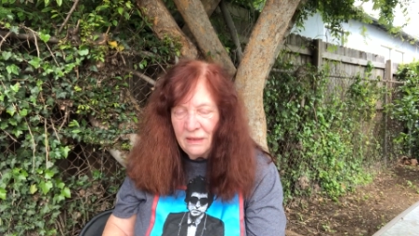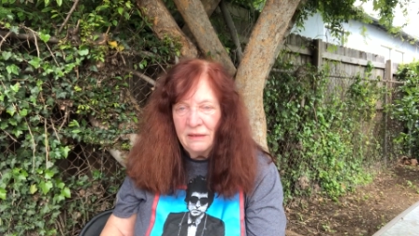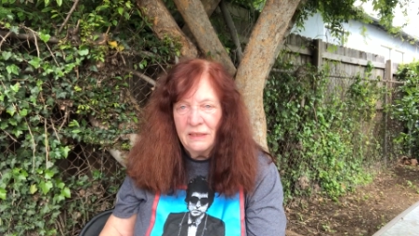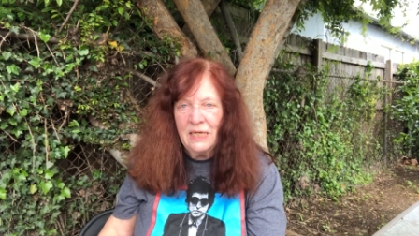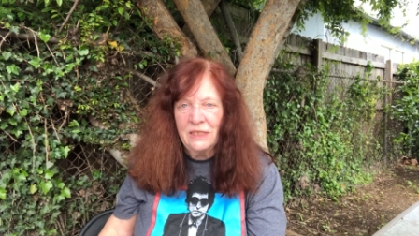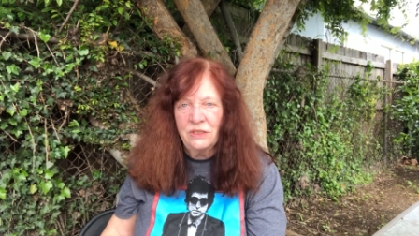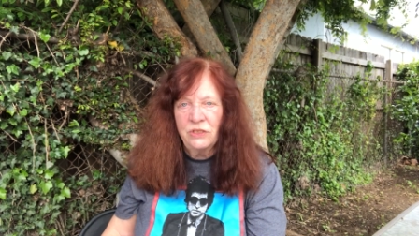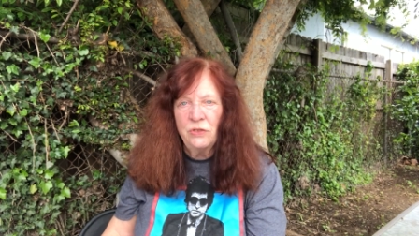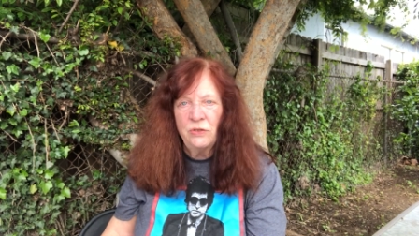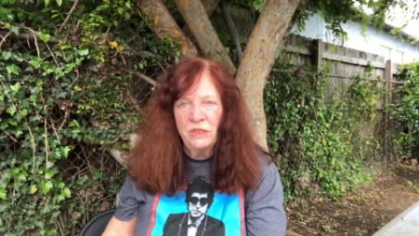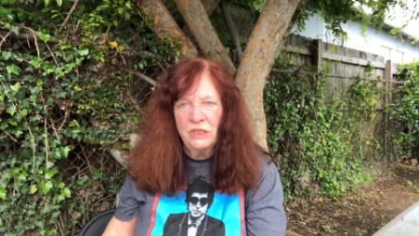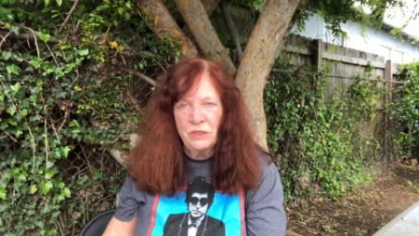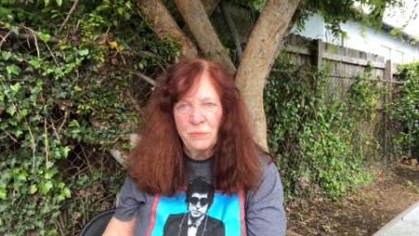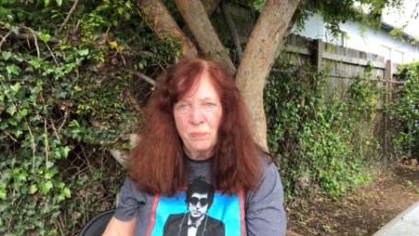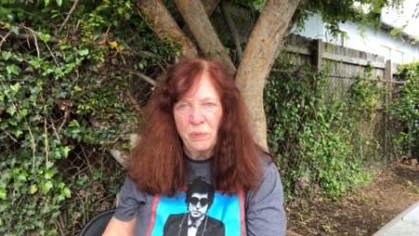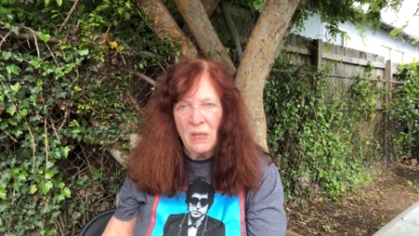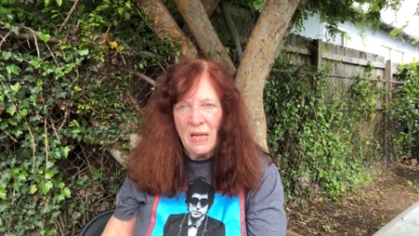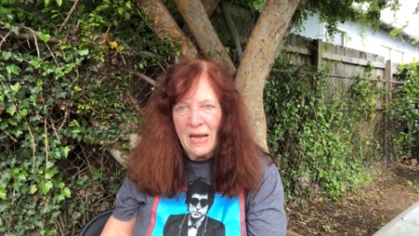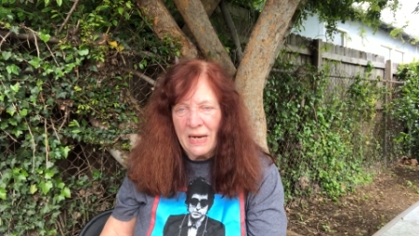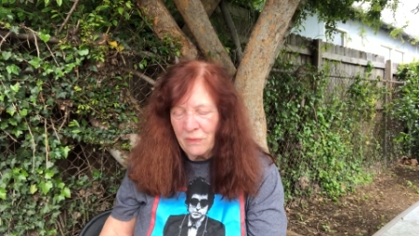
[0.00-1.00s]
that's who this
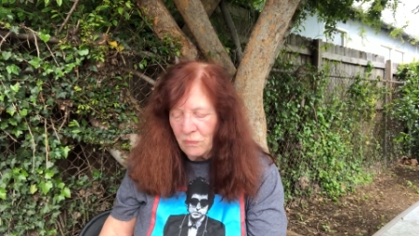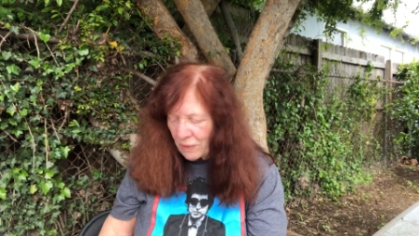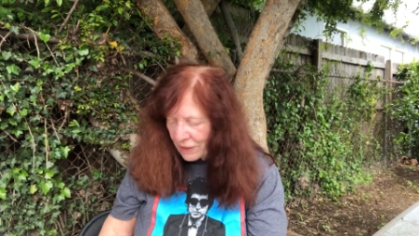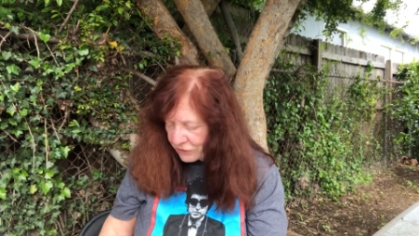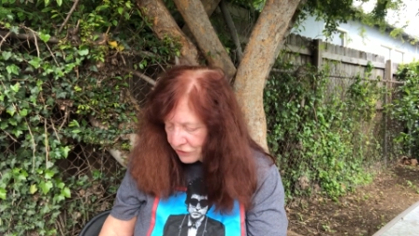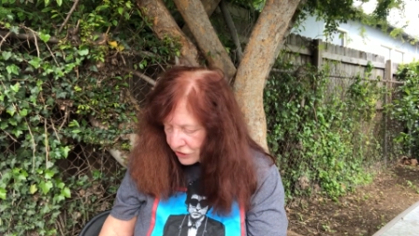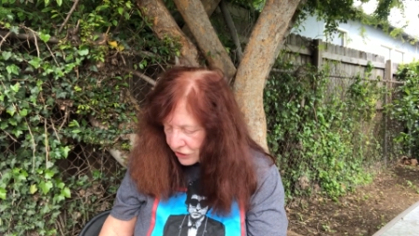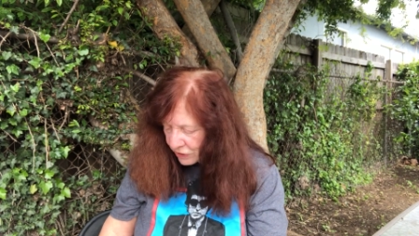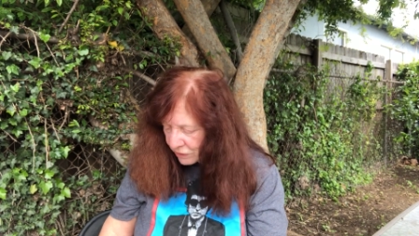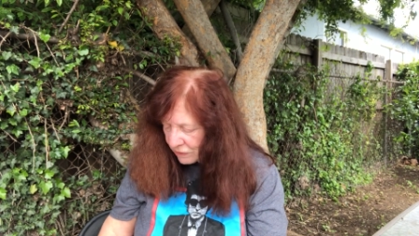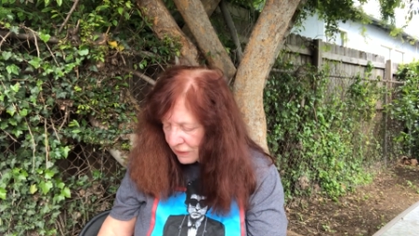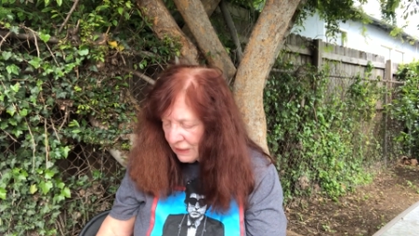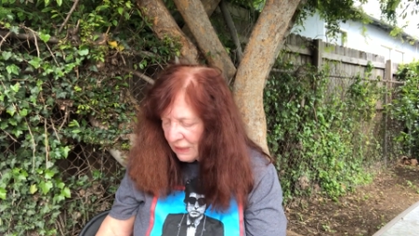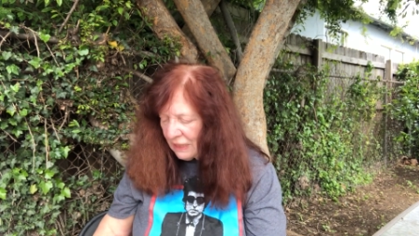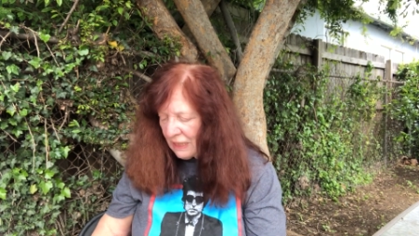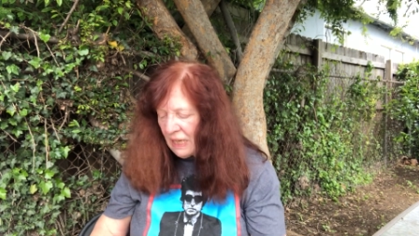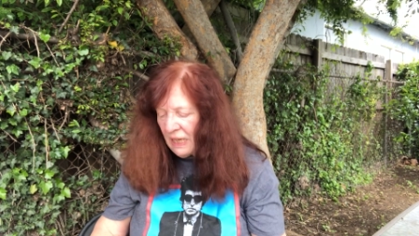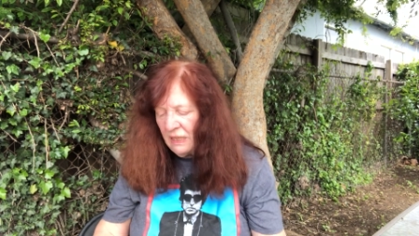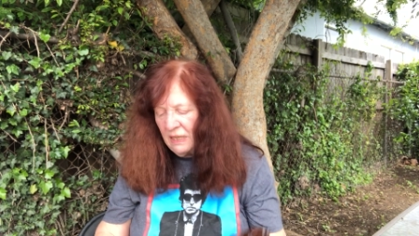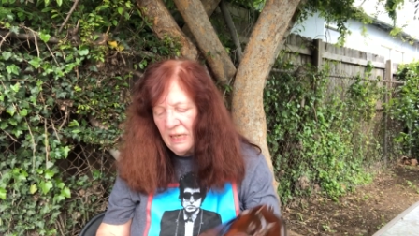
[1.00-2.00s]
plaque went to,
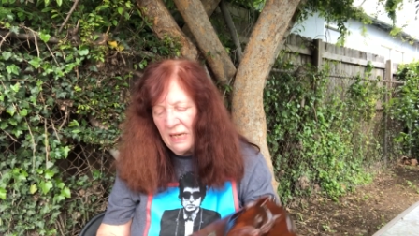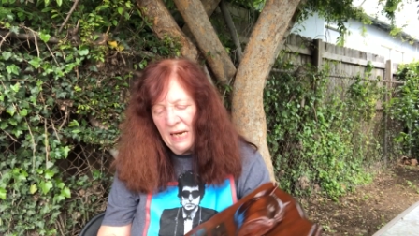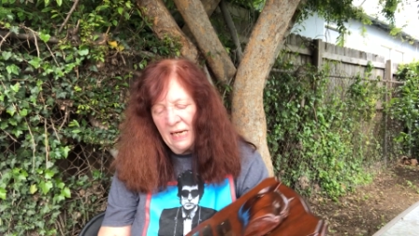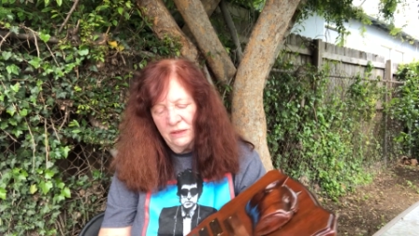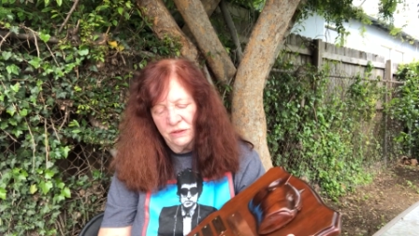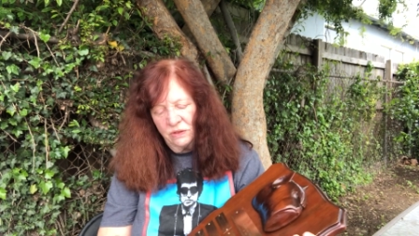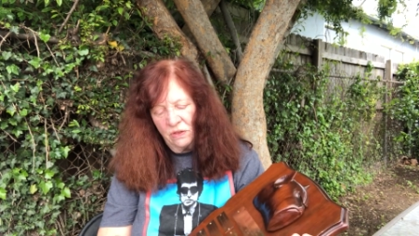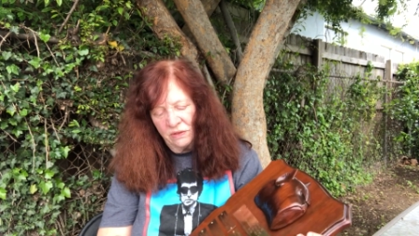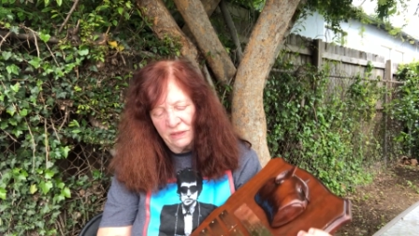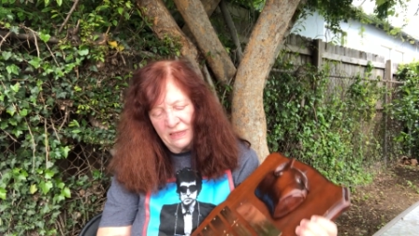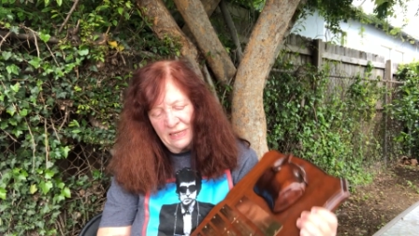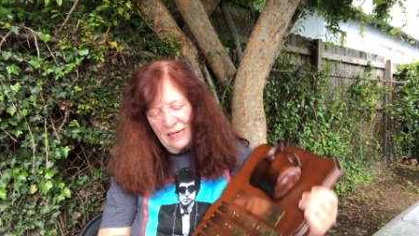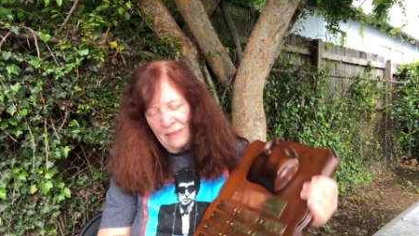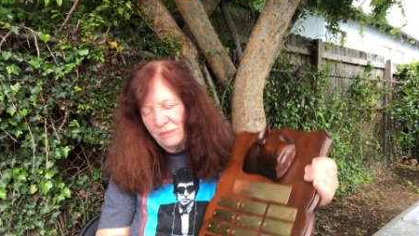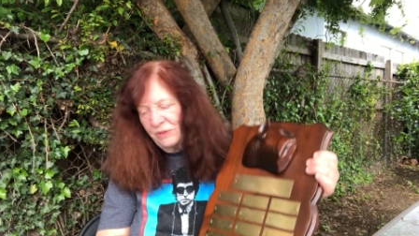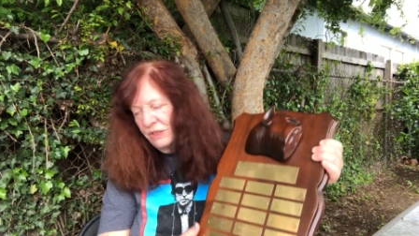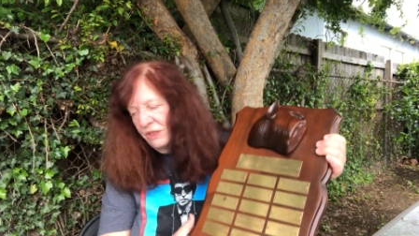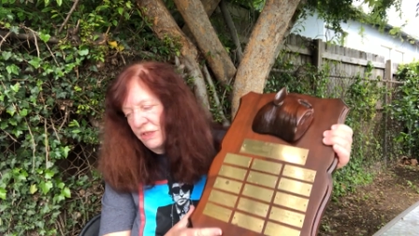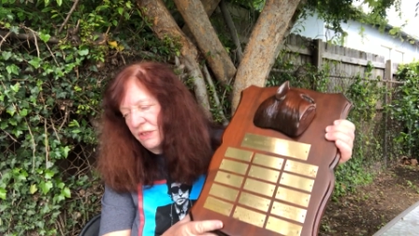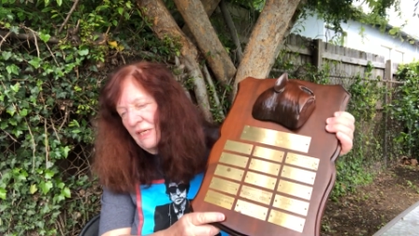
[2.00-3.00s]
and it has all the
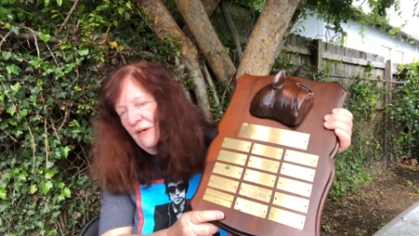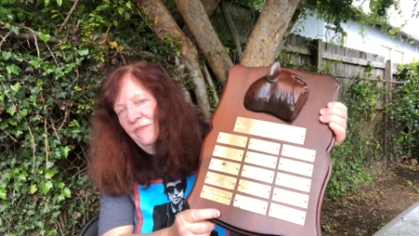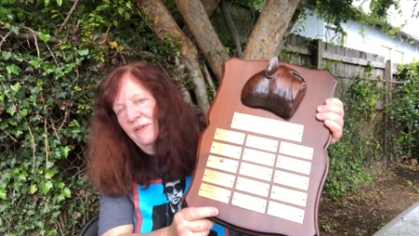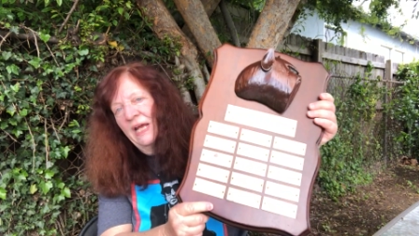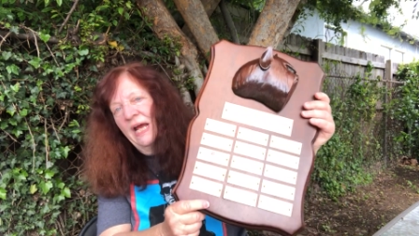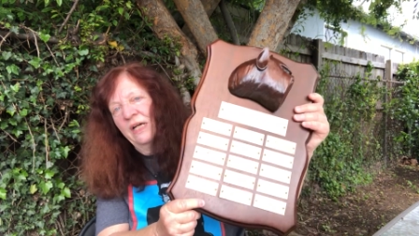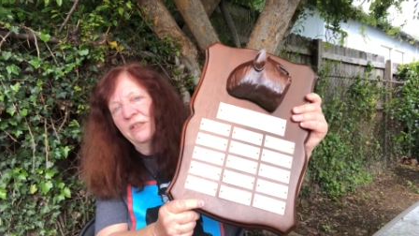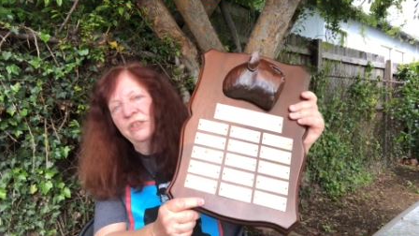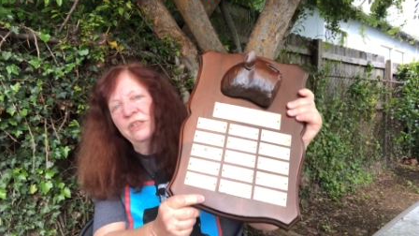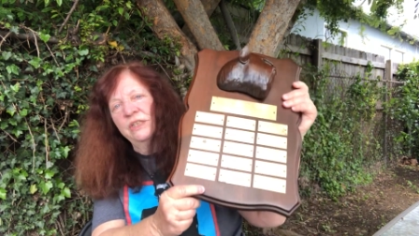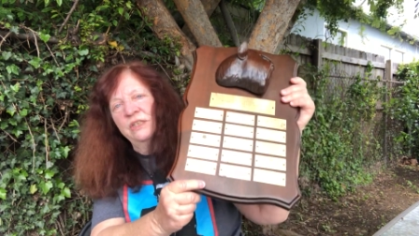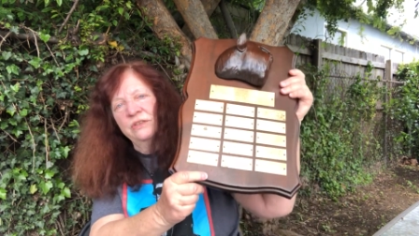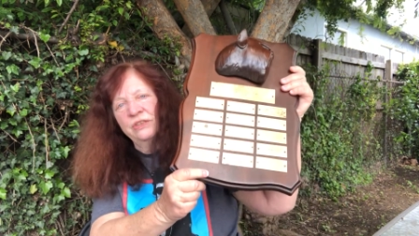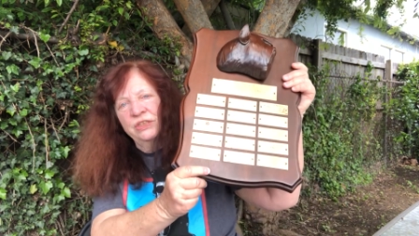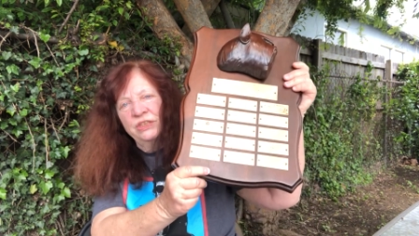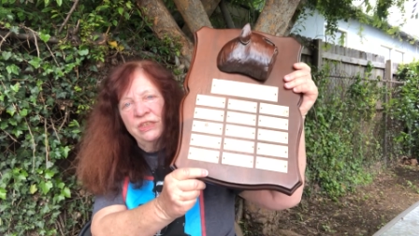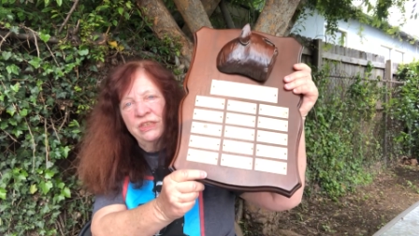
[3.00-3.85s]
names and stuff, and actually there's a